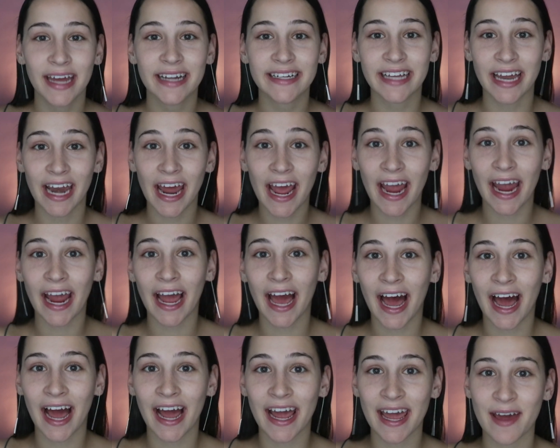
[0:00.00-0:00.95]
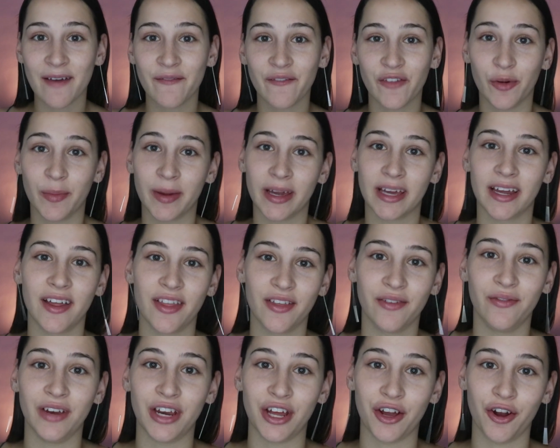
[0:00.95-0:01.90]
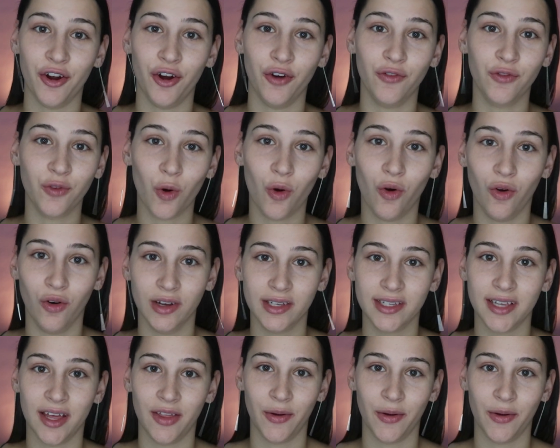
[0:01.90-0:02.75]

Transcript: Today I am filming another video, of course,